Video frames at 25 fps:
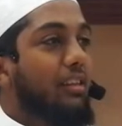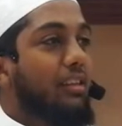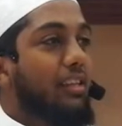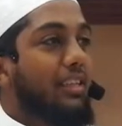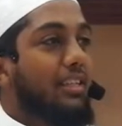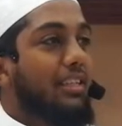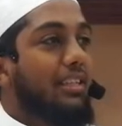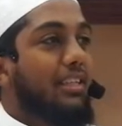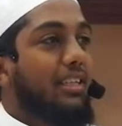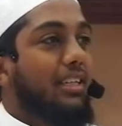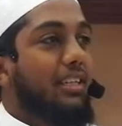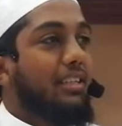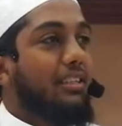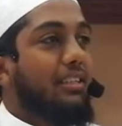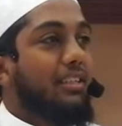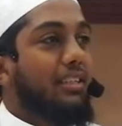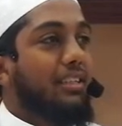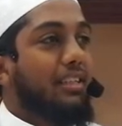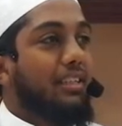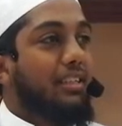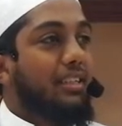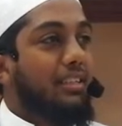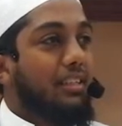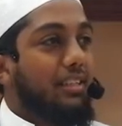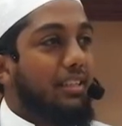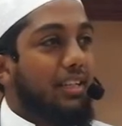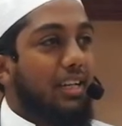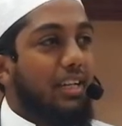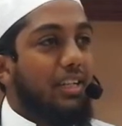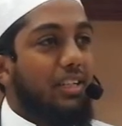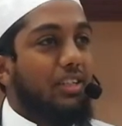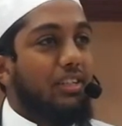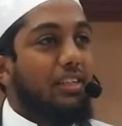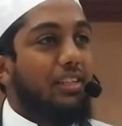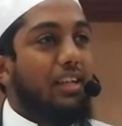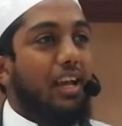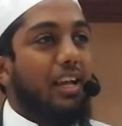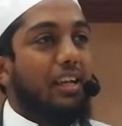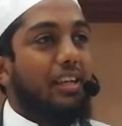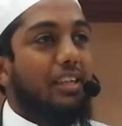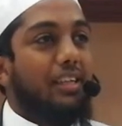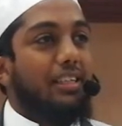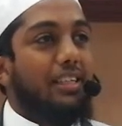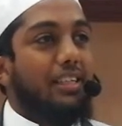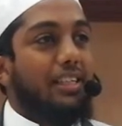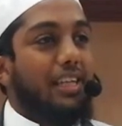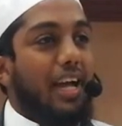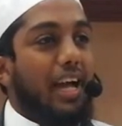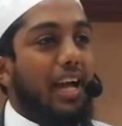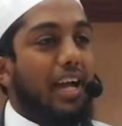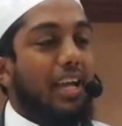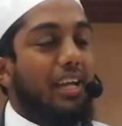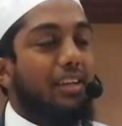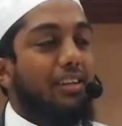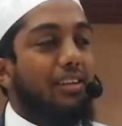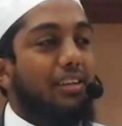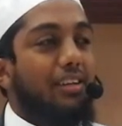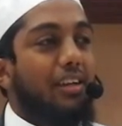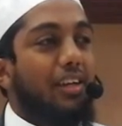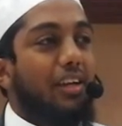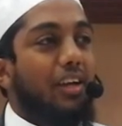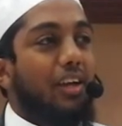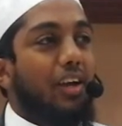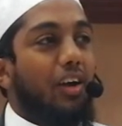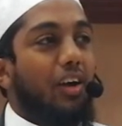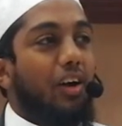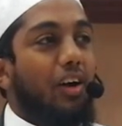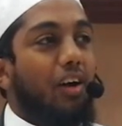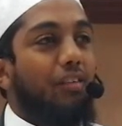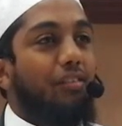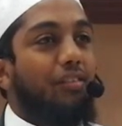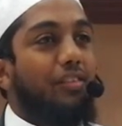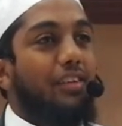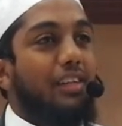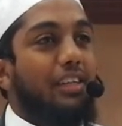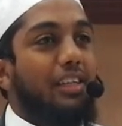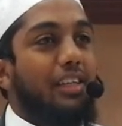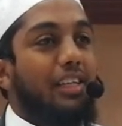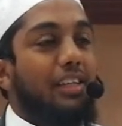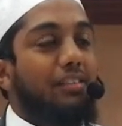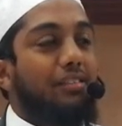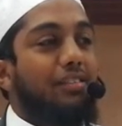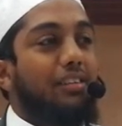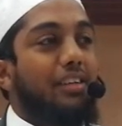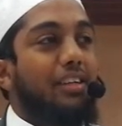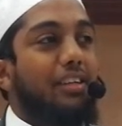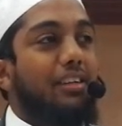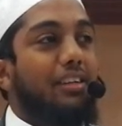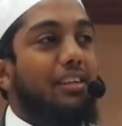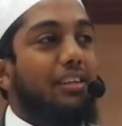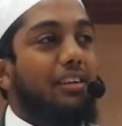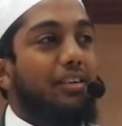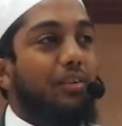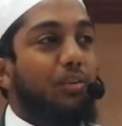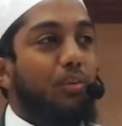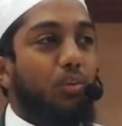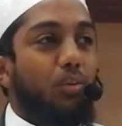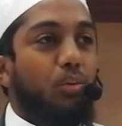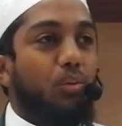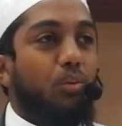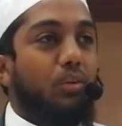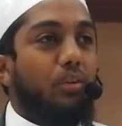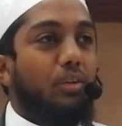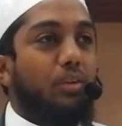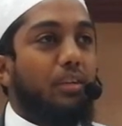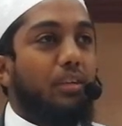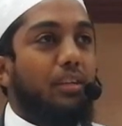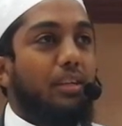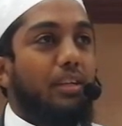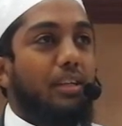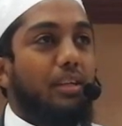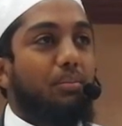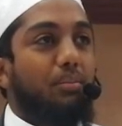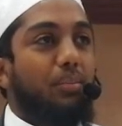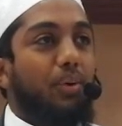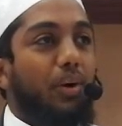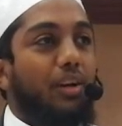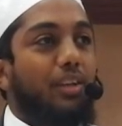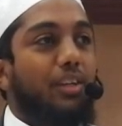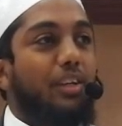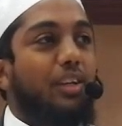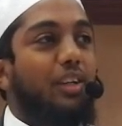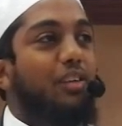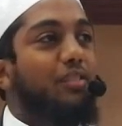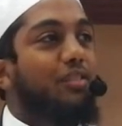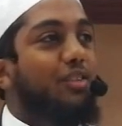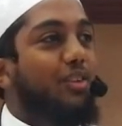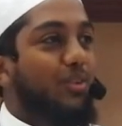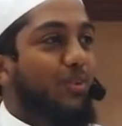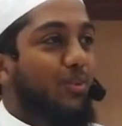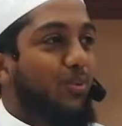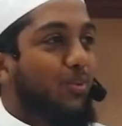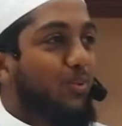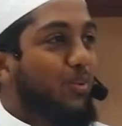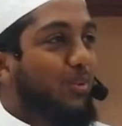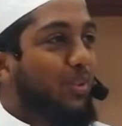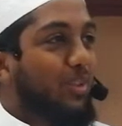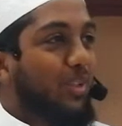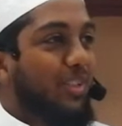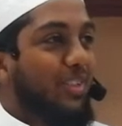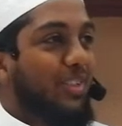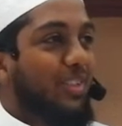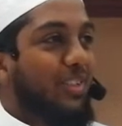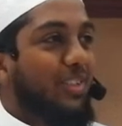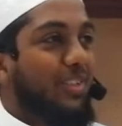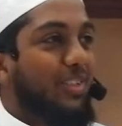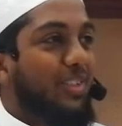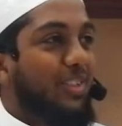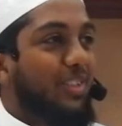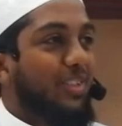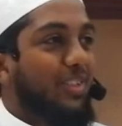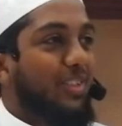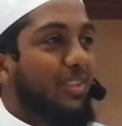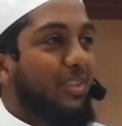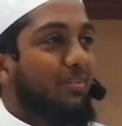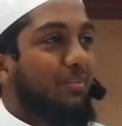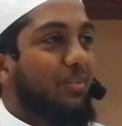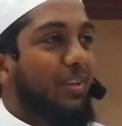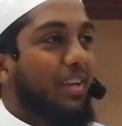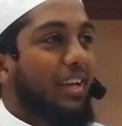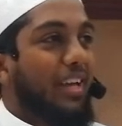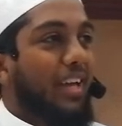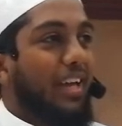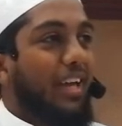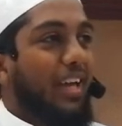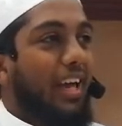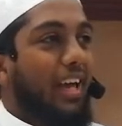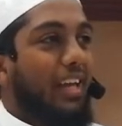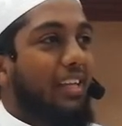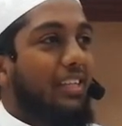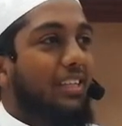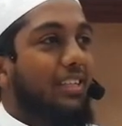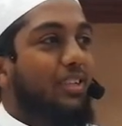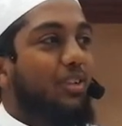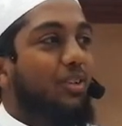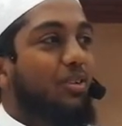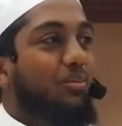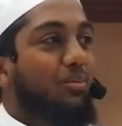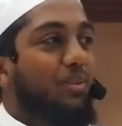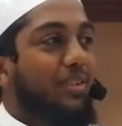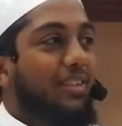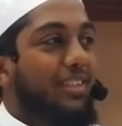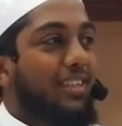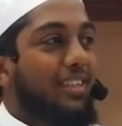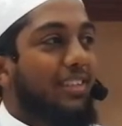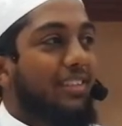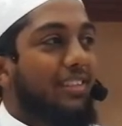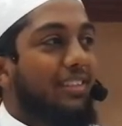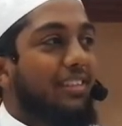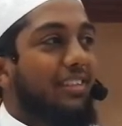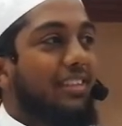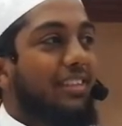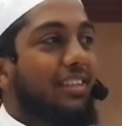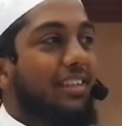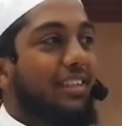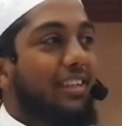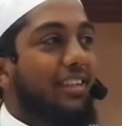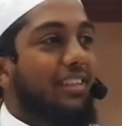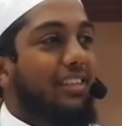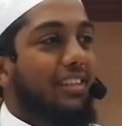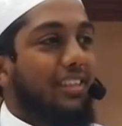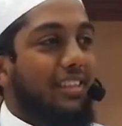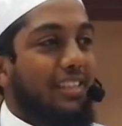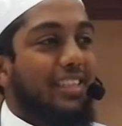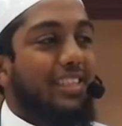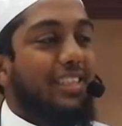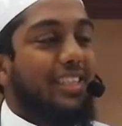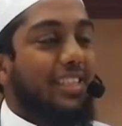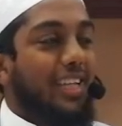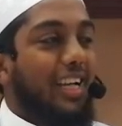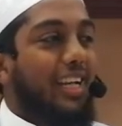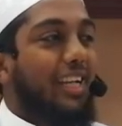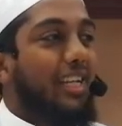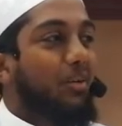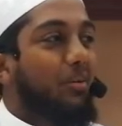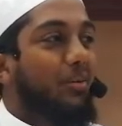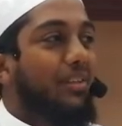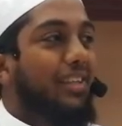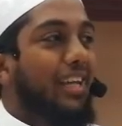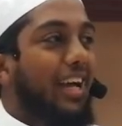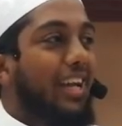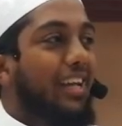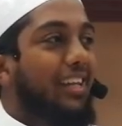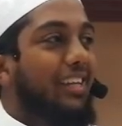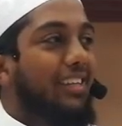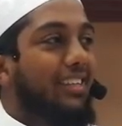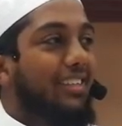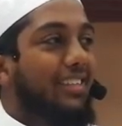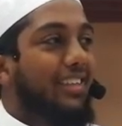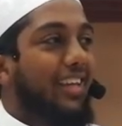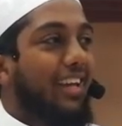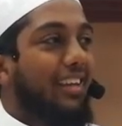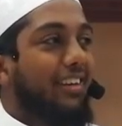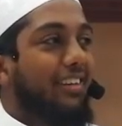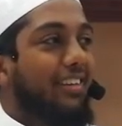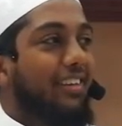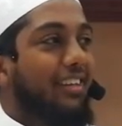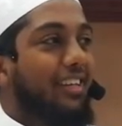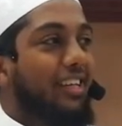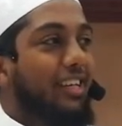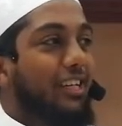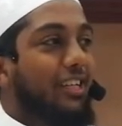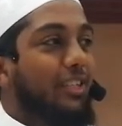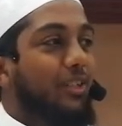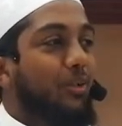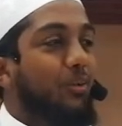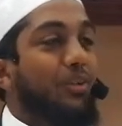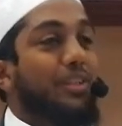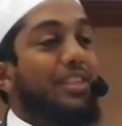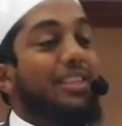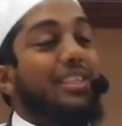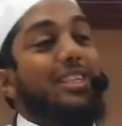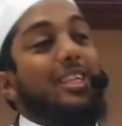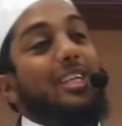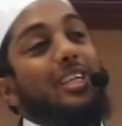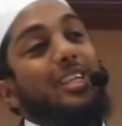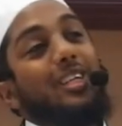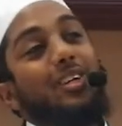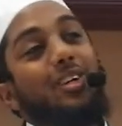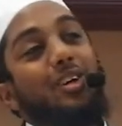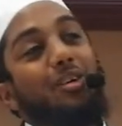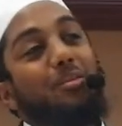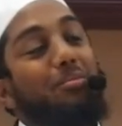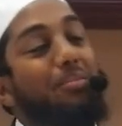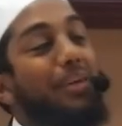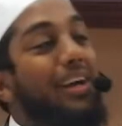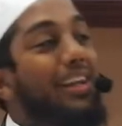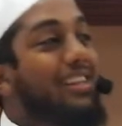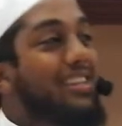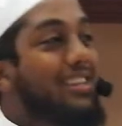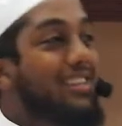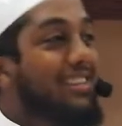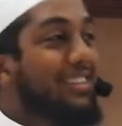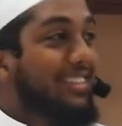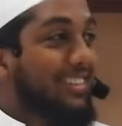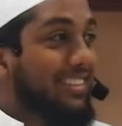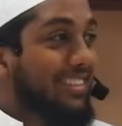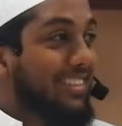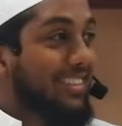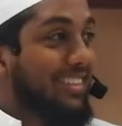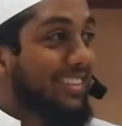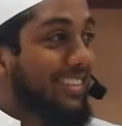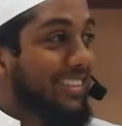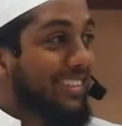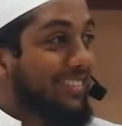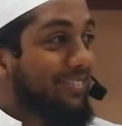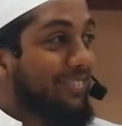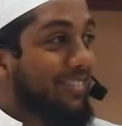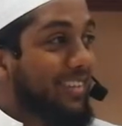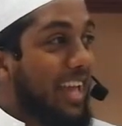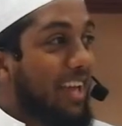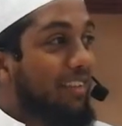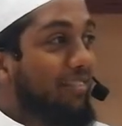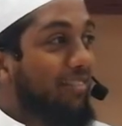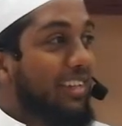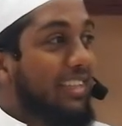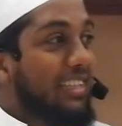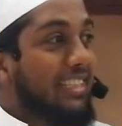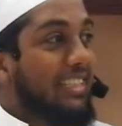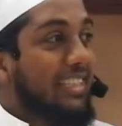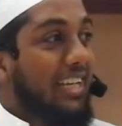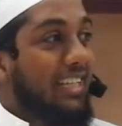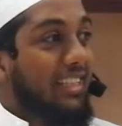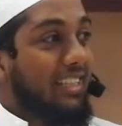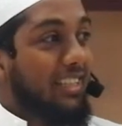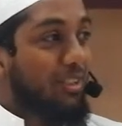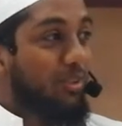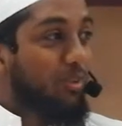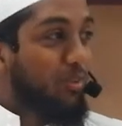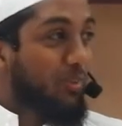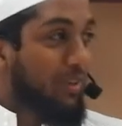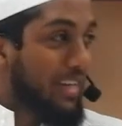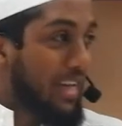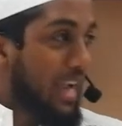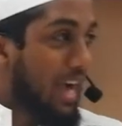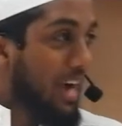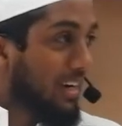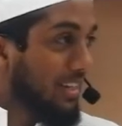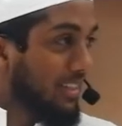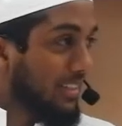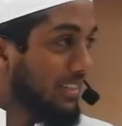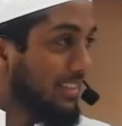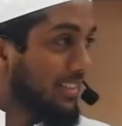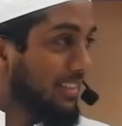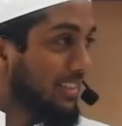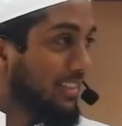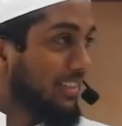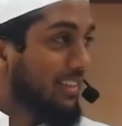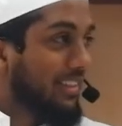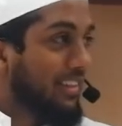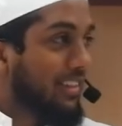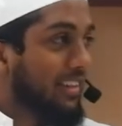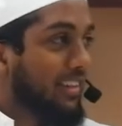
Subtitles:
this is an indication and a sign of the leaving or the departing of Rasulullah sallallahu alayhi wa sallam. And Sayyidina Umar said, this is exactly what I understand. So what the senior companions didn't even have insight into, a youngster